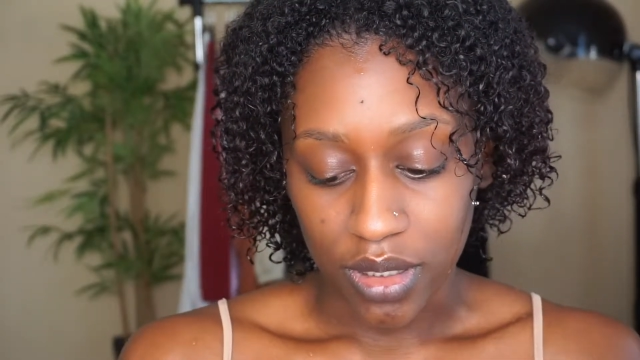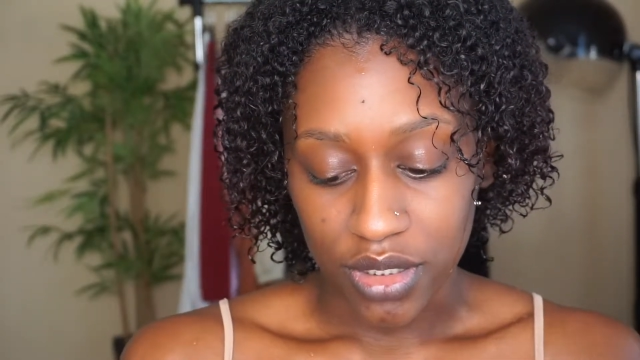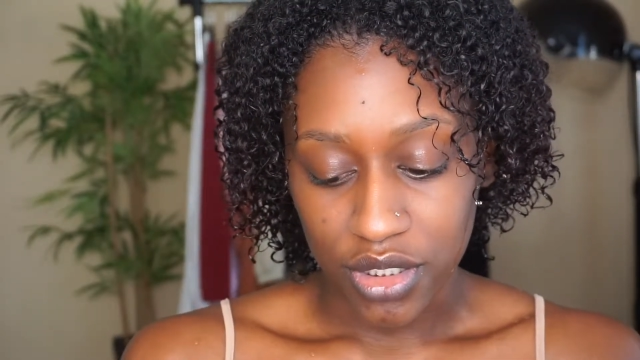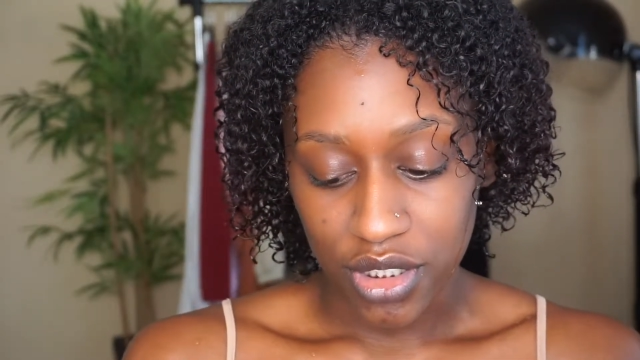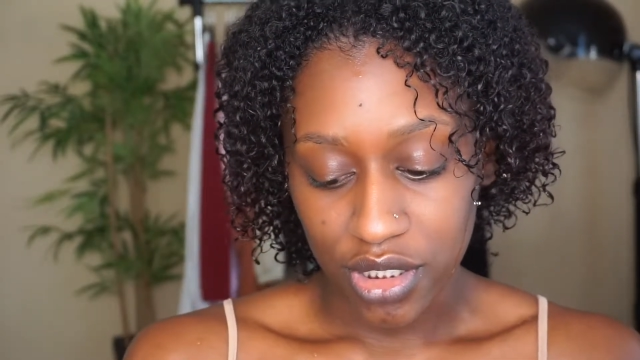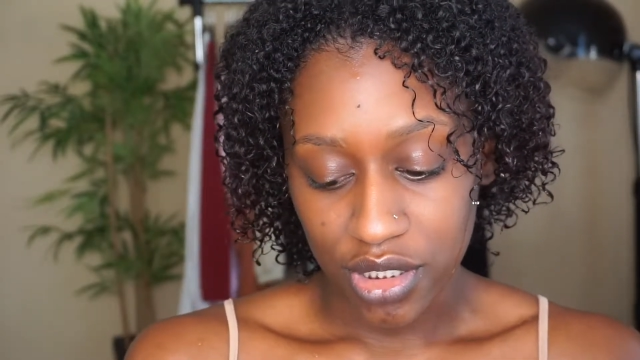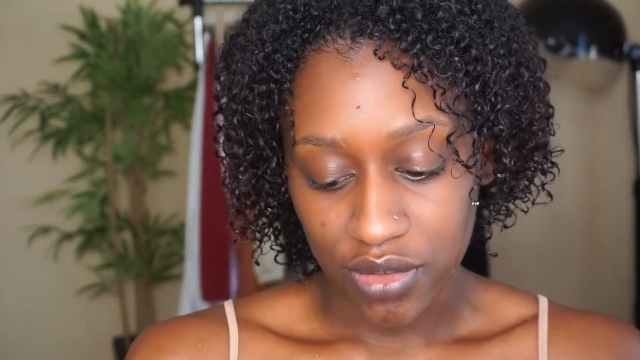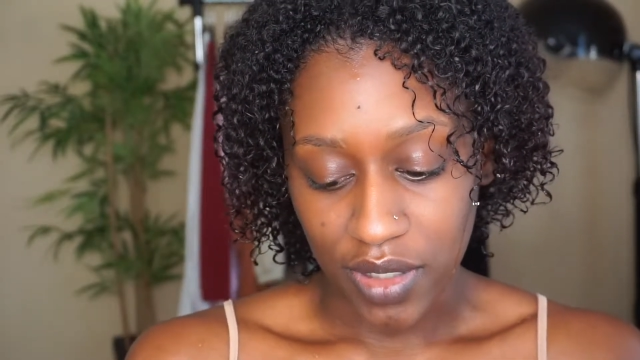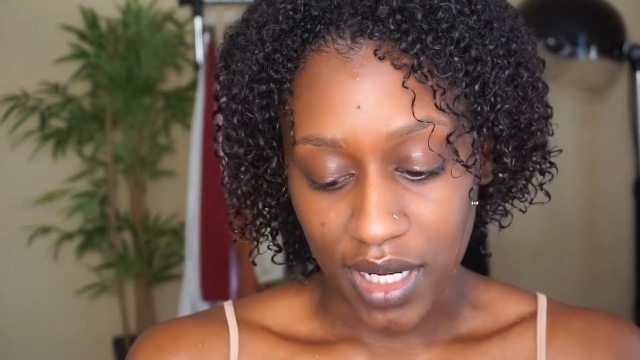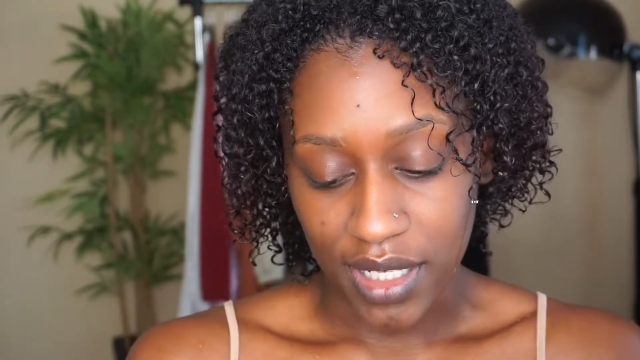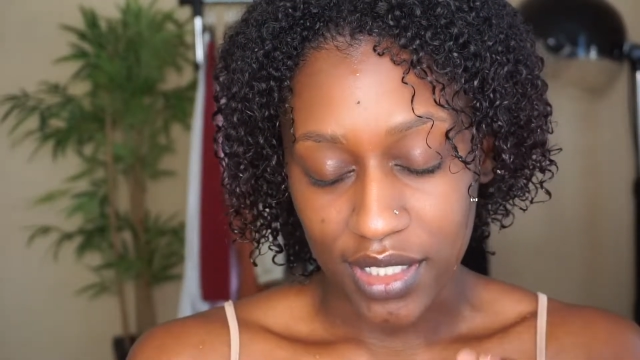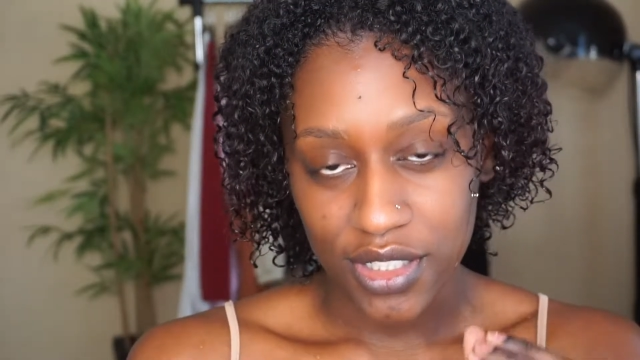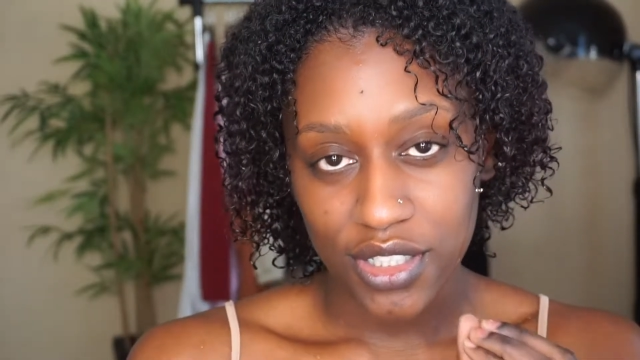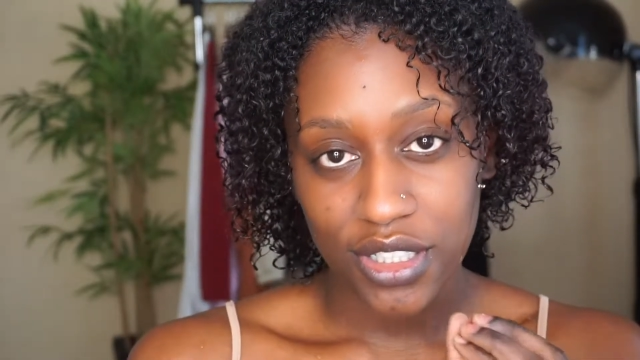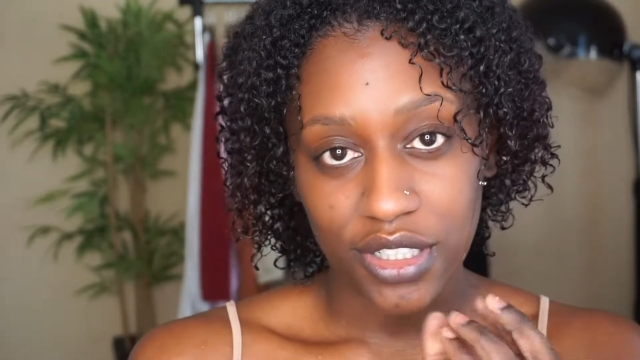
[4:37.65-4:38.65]

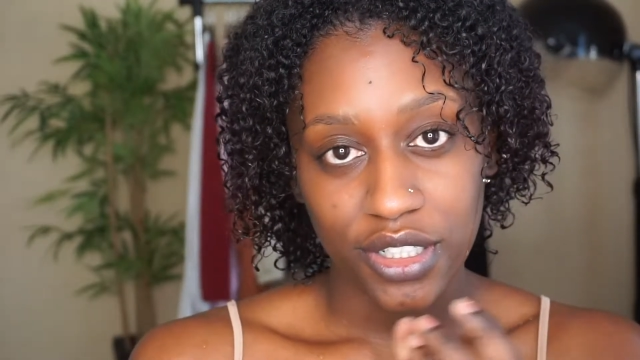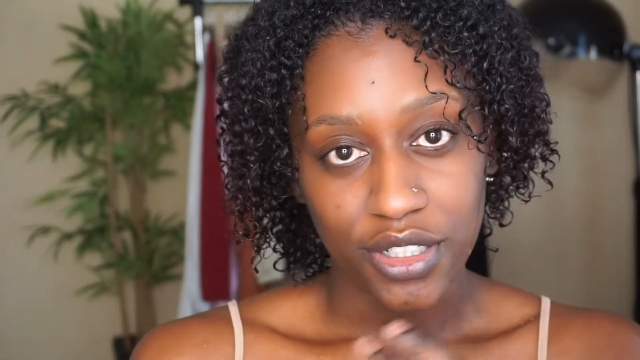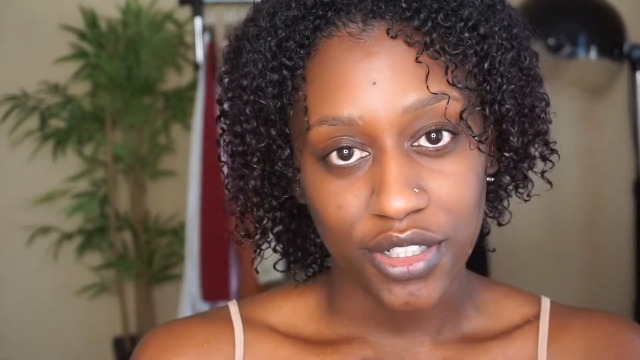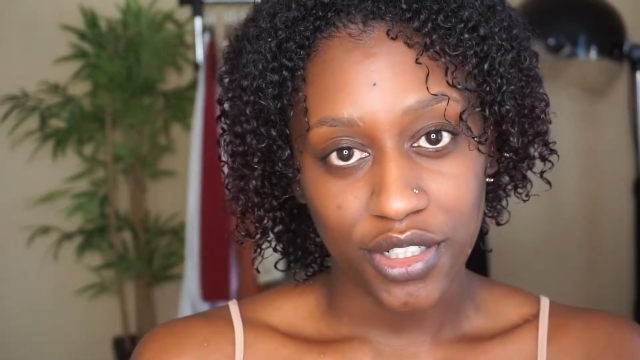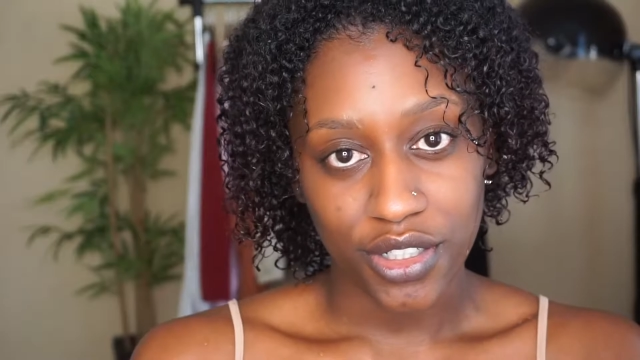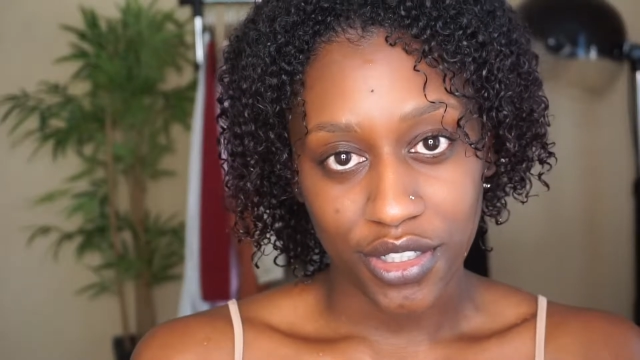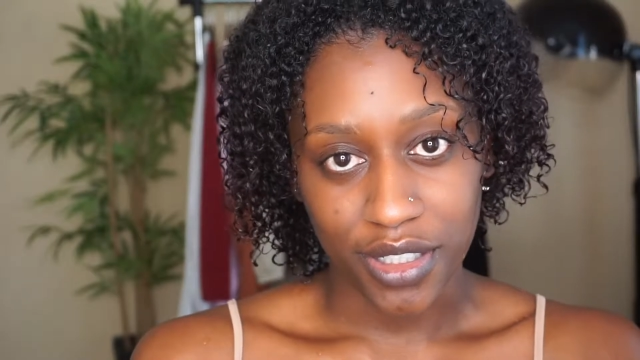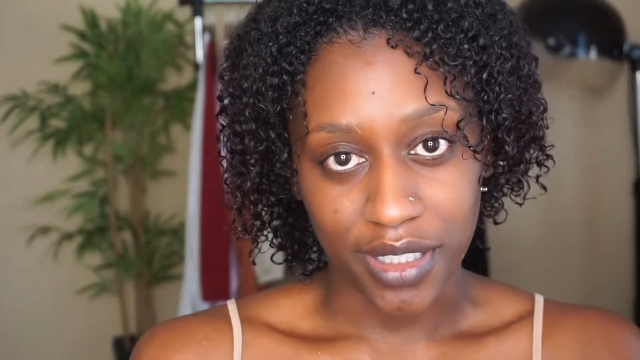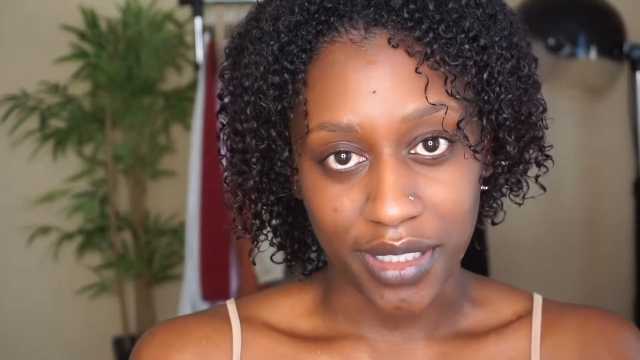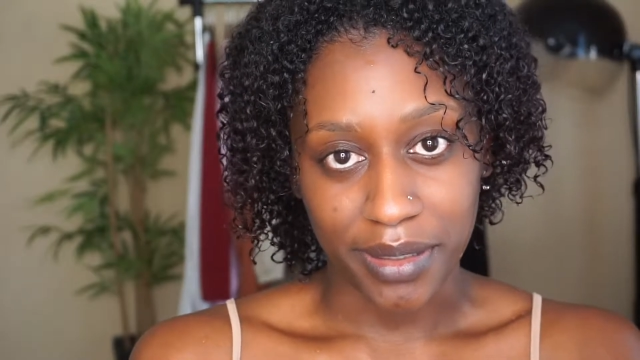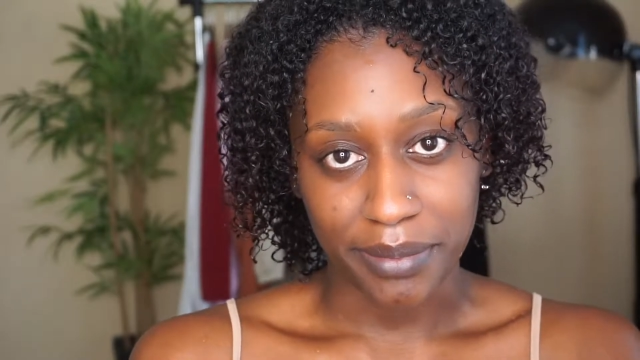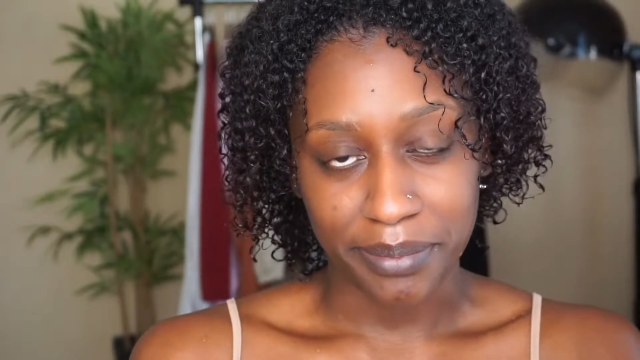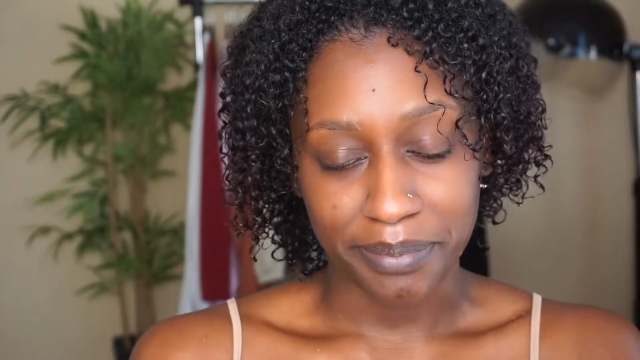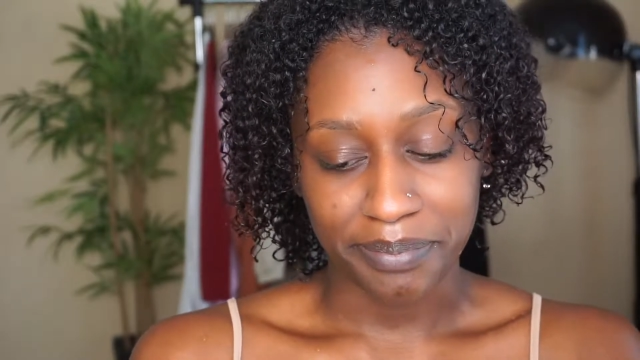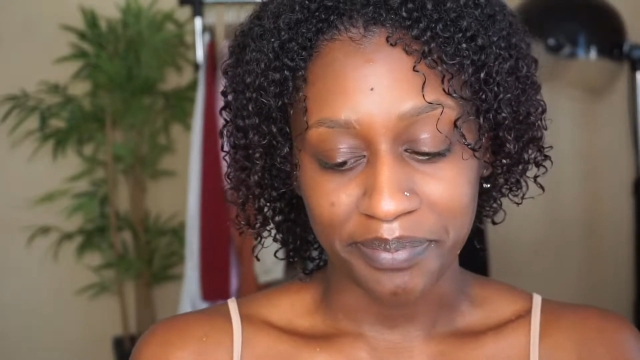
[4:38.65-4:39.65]
Stretch
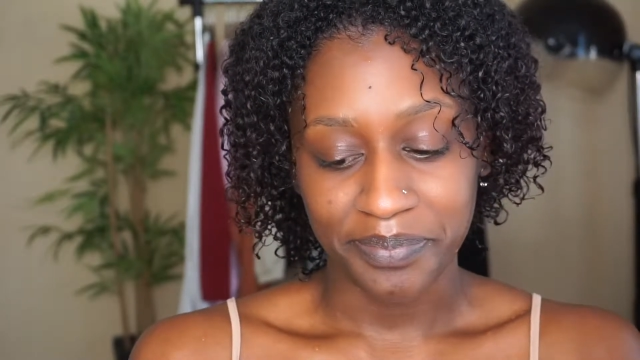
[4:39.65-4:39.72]
Cream.